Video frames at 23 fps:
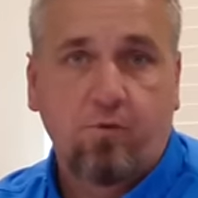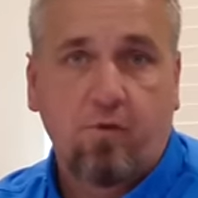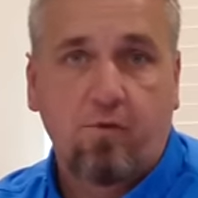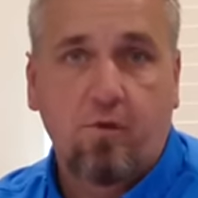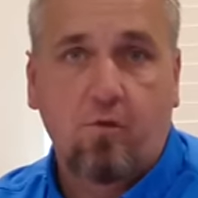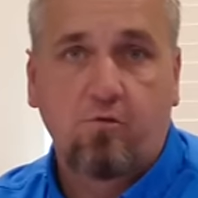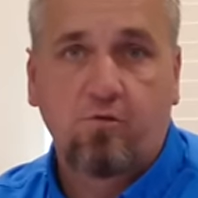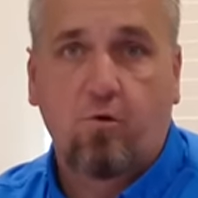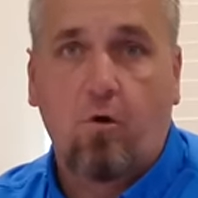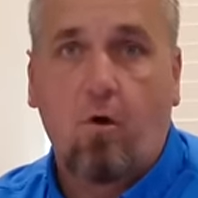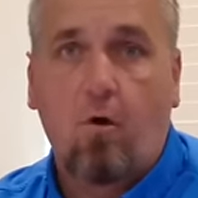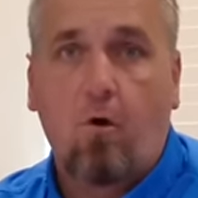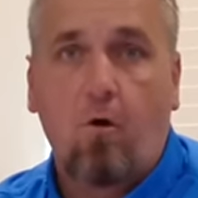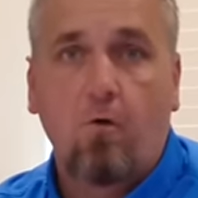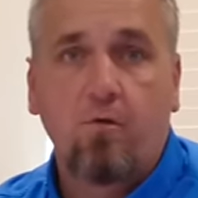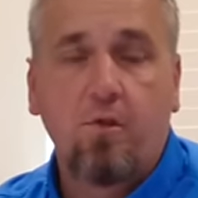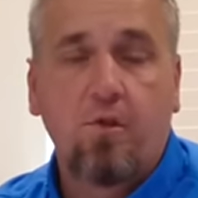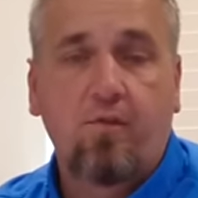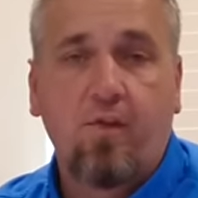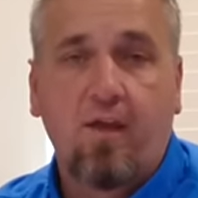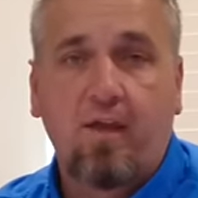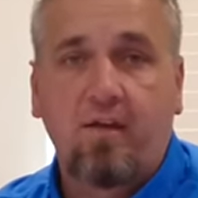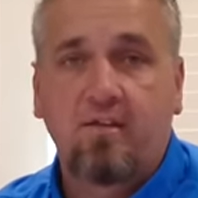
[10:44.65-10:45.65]
Those are all
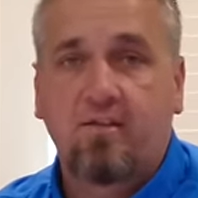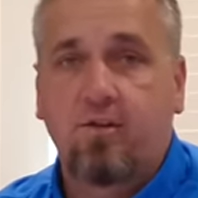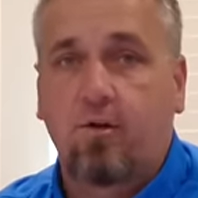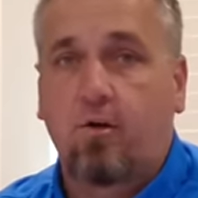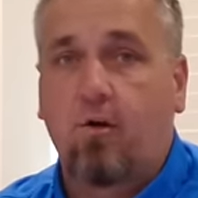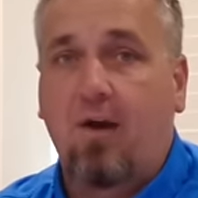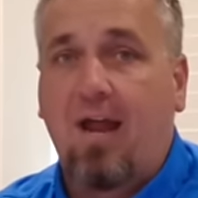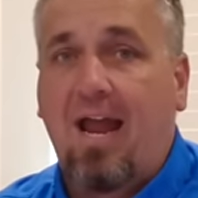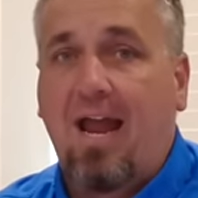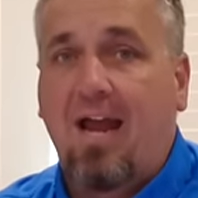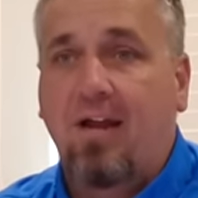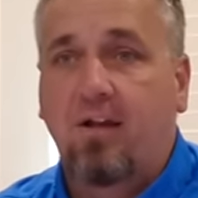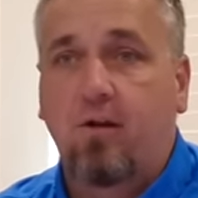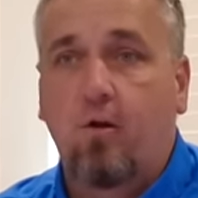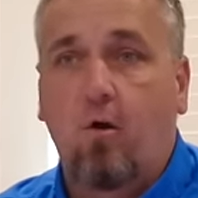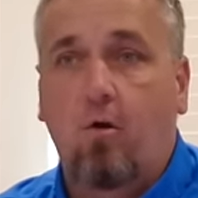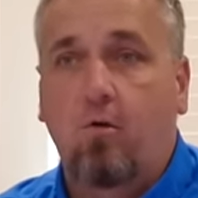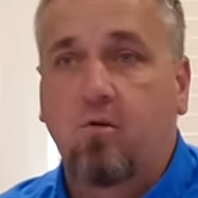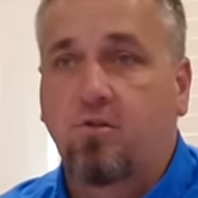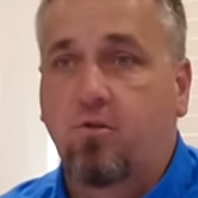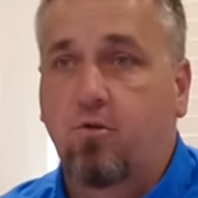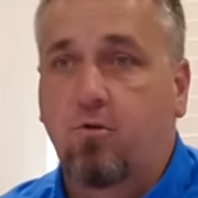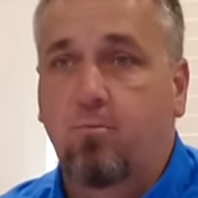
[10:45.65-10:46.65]
the things that are added
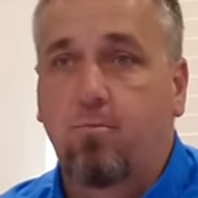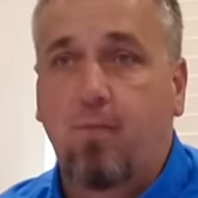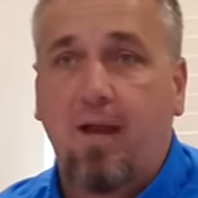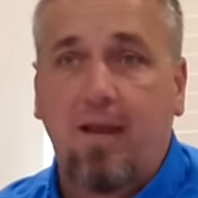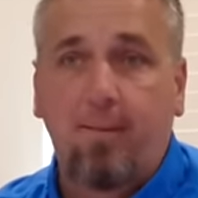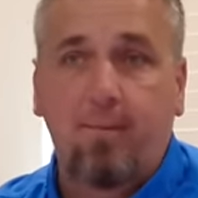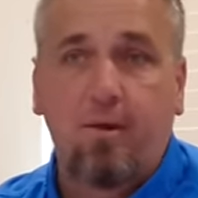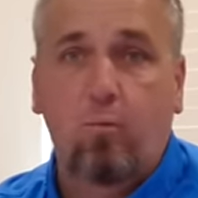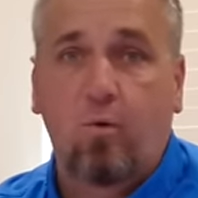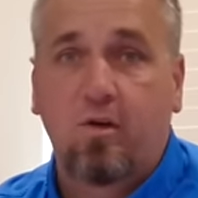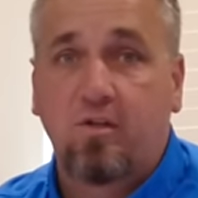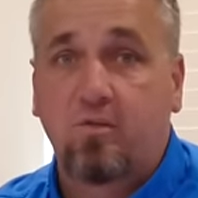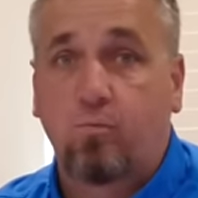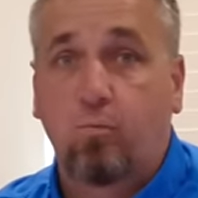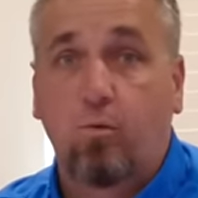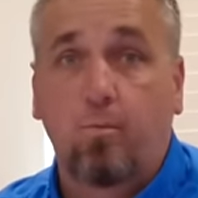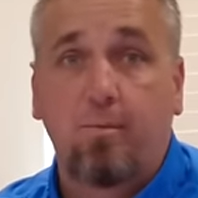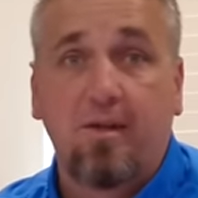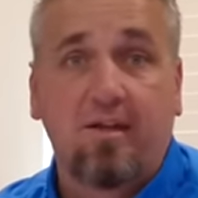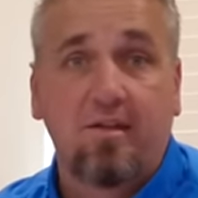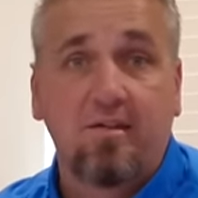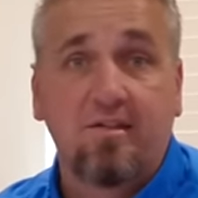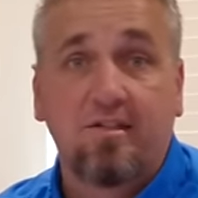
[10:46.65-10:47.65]
onto maybe what would
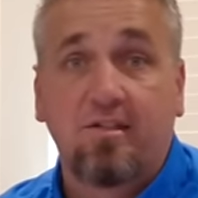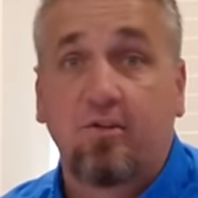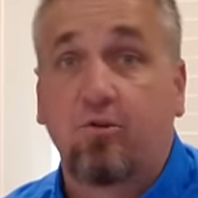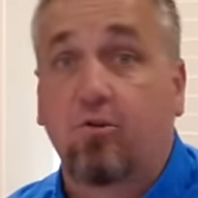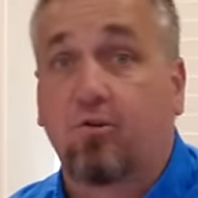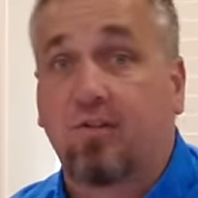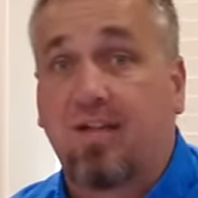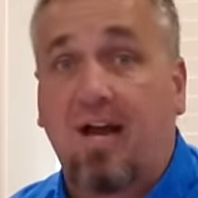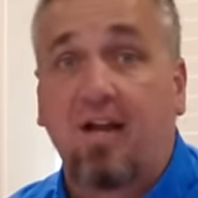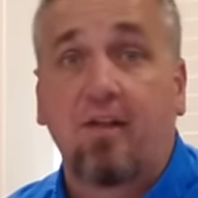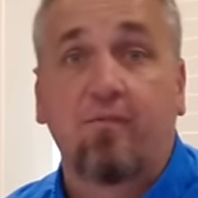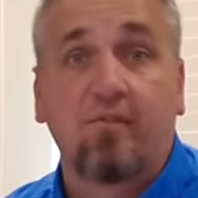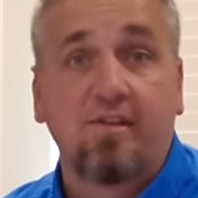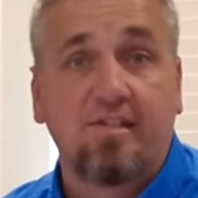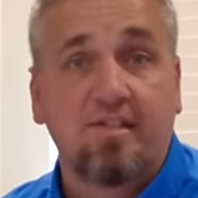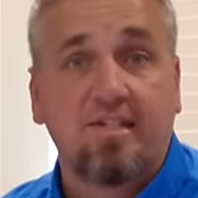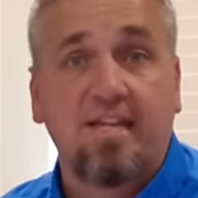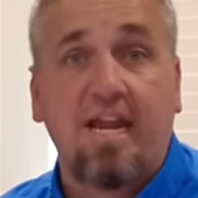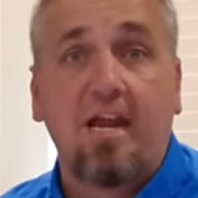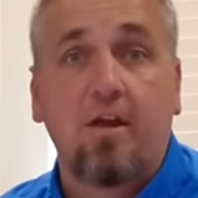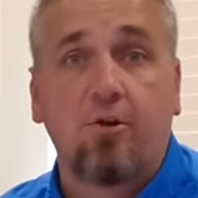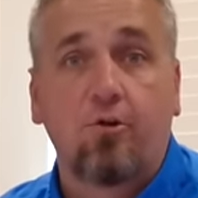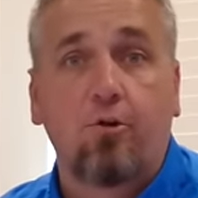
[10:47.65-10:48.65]
be considered kind of a
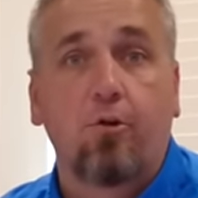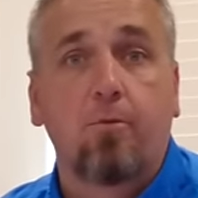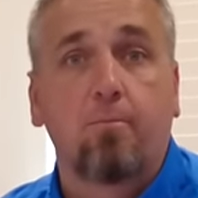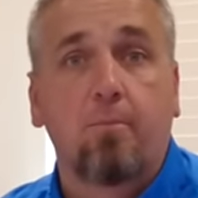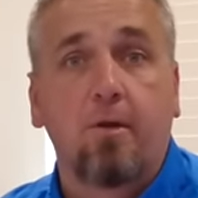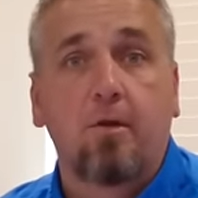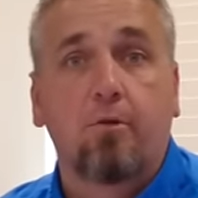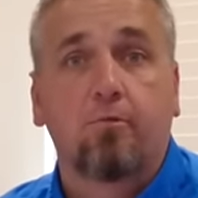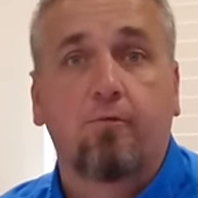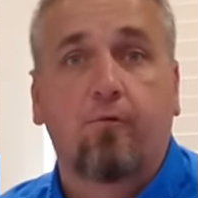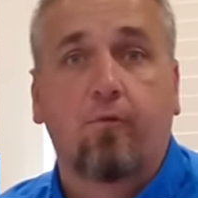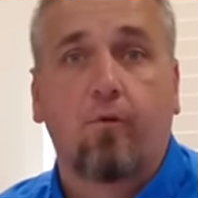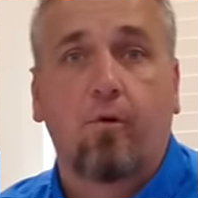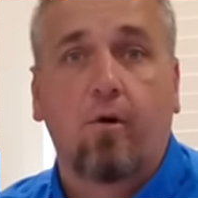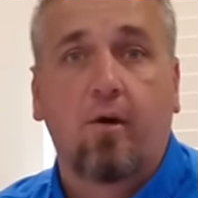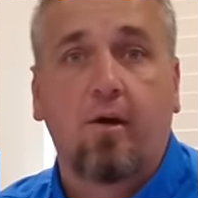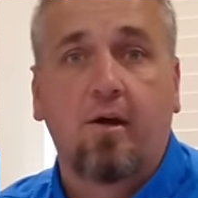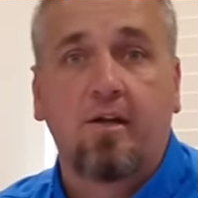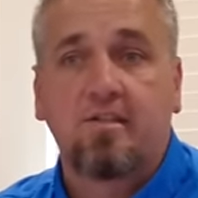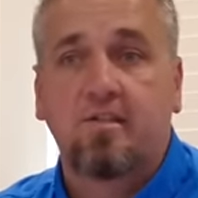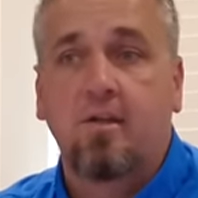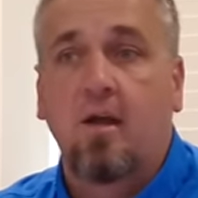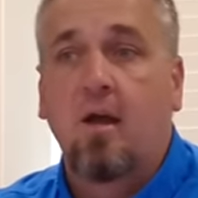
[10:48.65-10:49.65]
standard build for
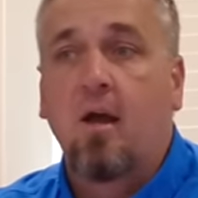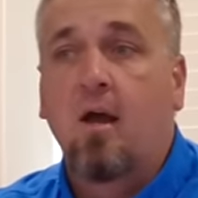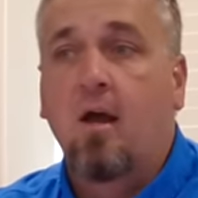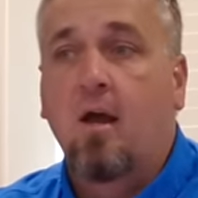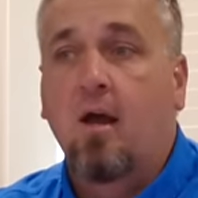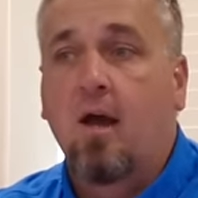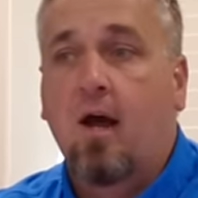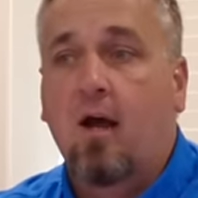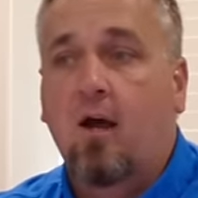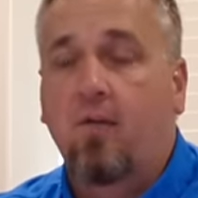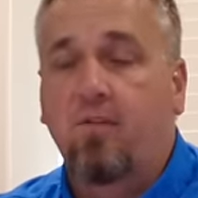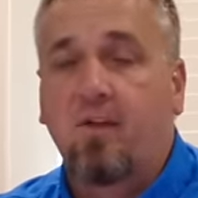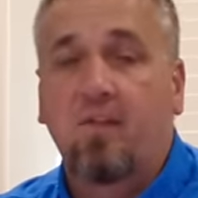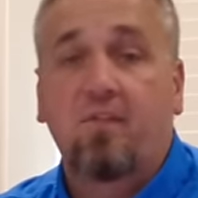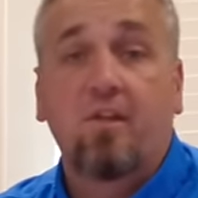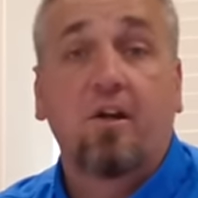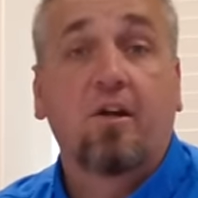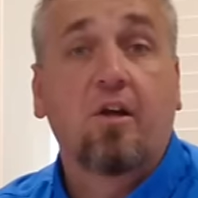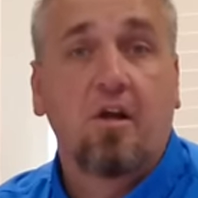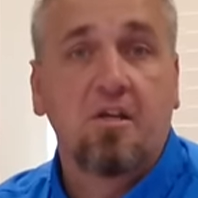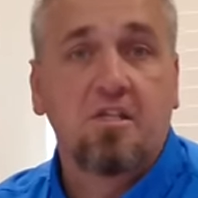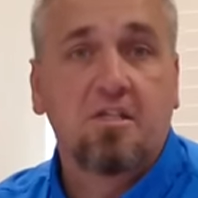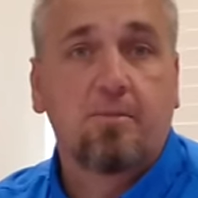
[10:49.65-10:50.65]
us uh, that the
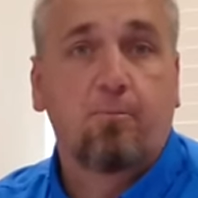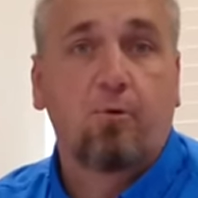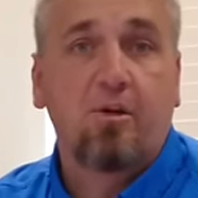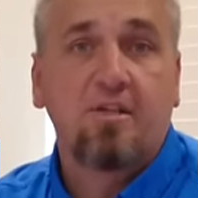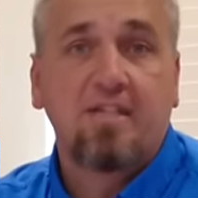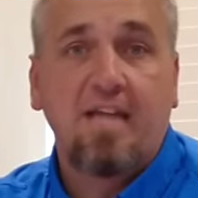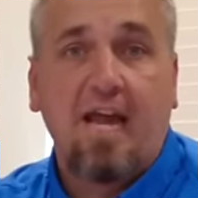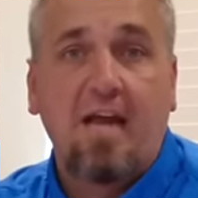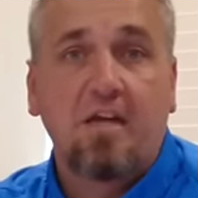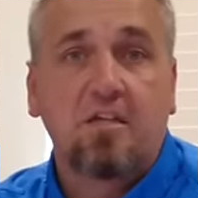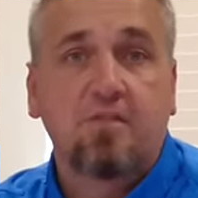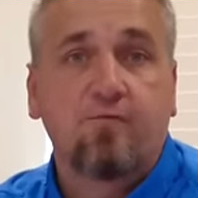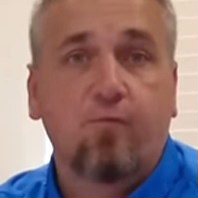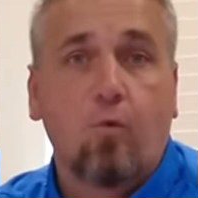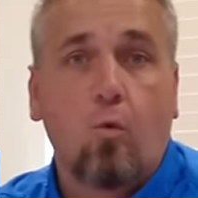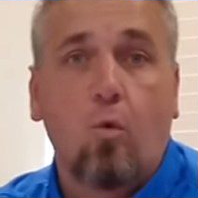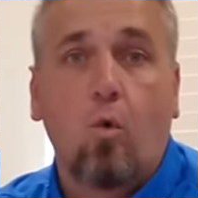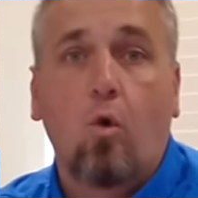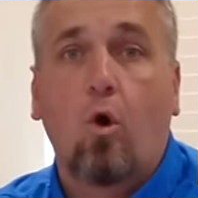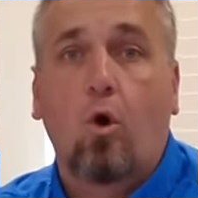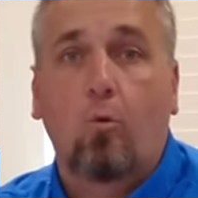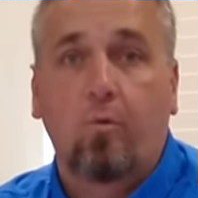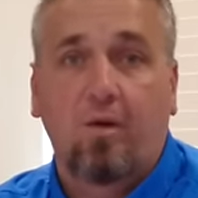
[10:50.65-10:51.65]
customer has asked
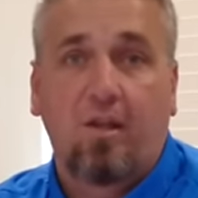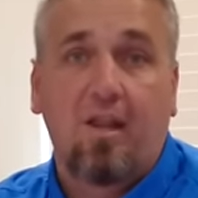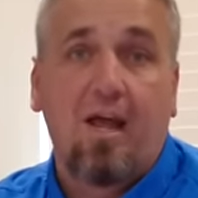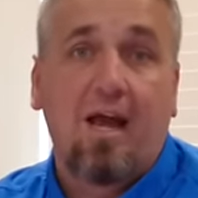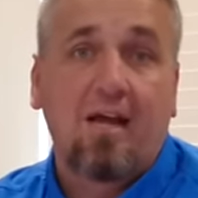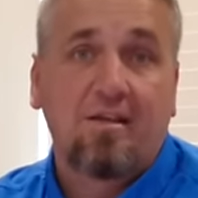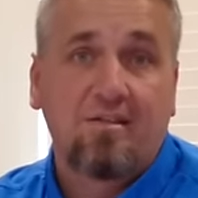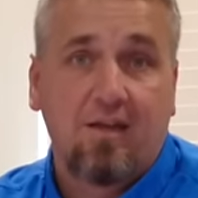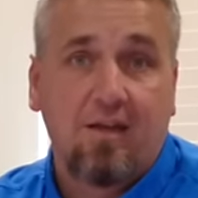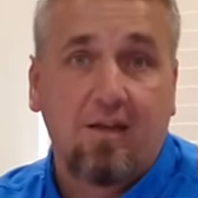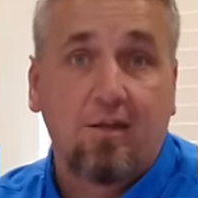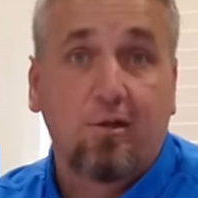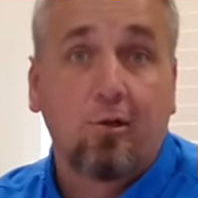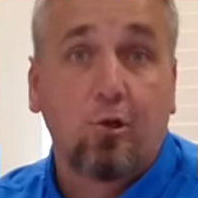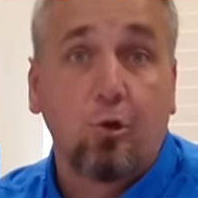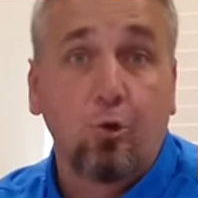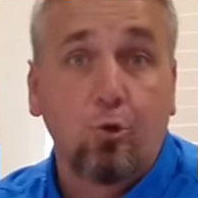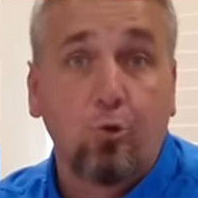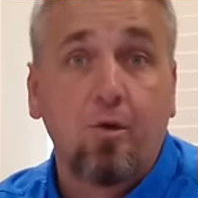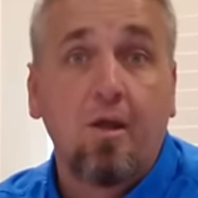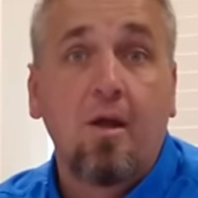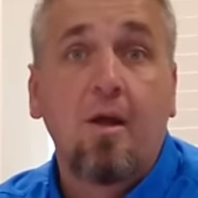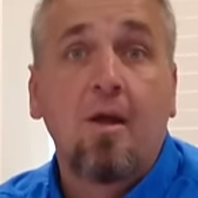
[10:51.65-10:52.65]
for or would like to
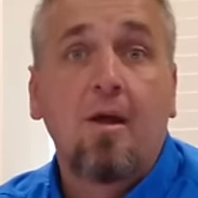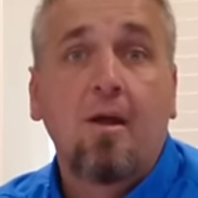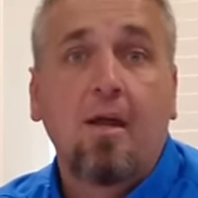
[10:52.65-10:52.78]
include